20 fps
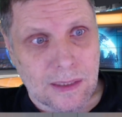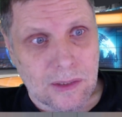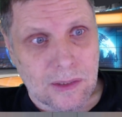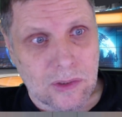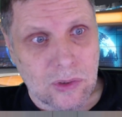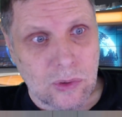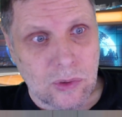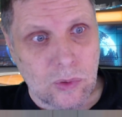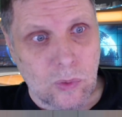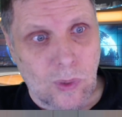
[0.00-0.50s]

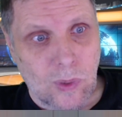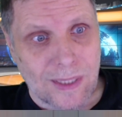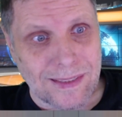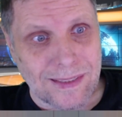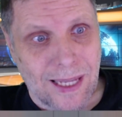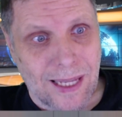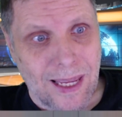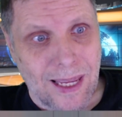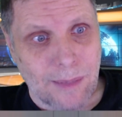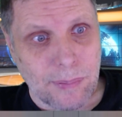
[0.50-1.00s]
to what's
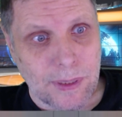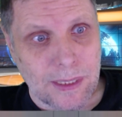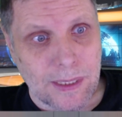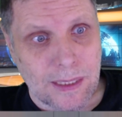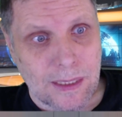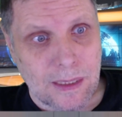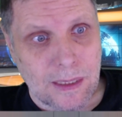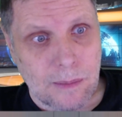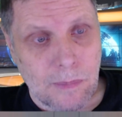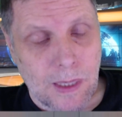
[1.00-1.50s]
happening
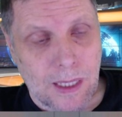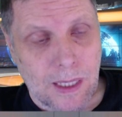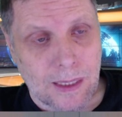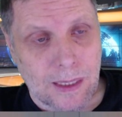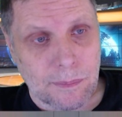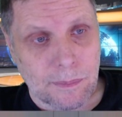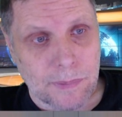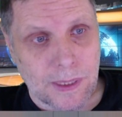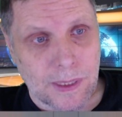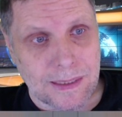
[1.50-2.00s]
in the
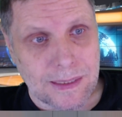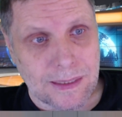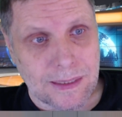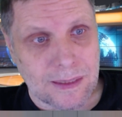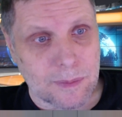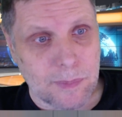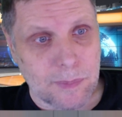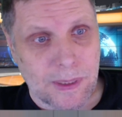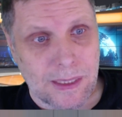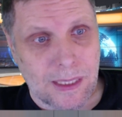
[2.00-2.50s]
marketplace. And
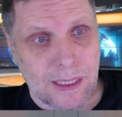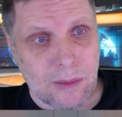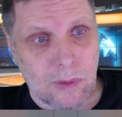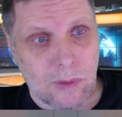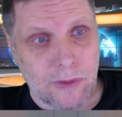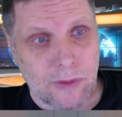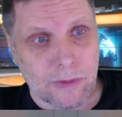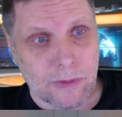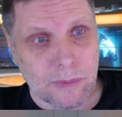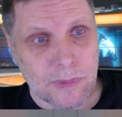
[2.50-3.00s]
it's been that
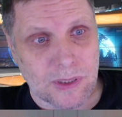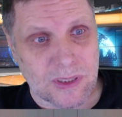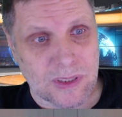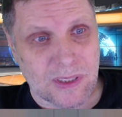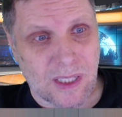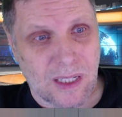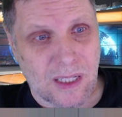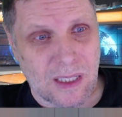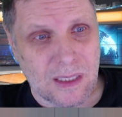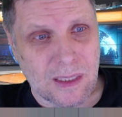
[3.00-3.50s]
way from the
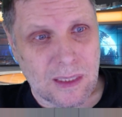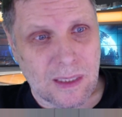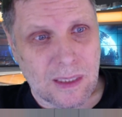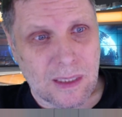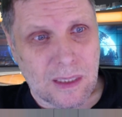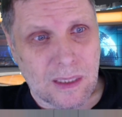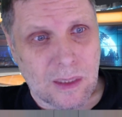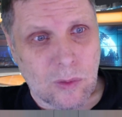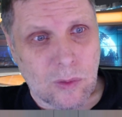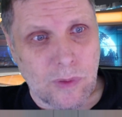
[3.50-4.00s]
start.
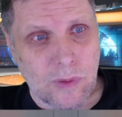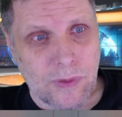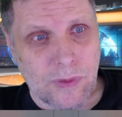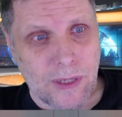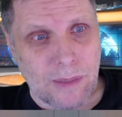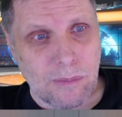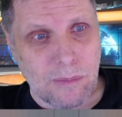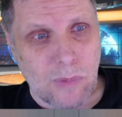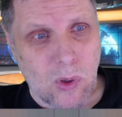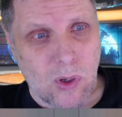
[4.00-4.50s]
We've
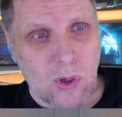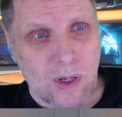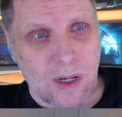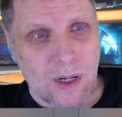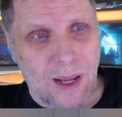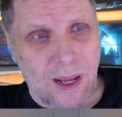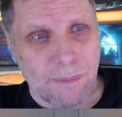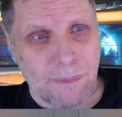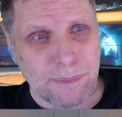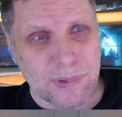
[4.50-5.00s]
had more
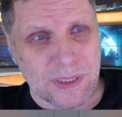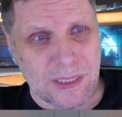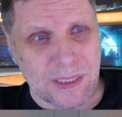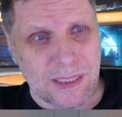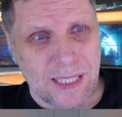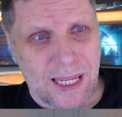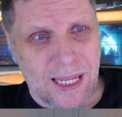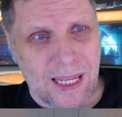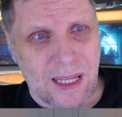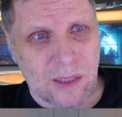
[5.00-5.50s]
ups and
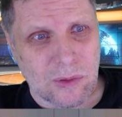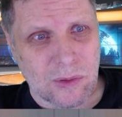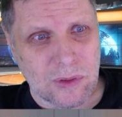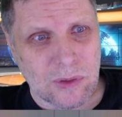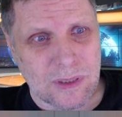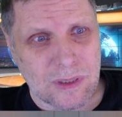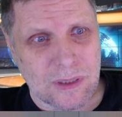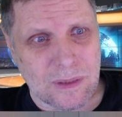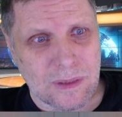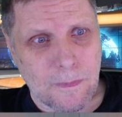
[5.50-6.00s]

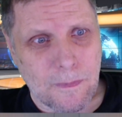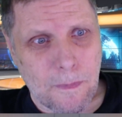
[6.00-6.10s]
downs.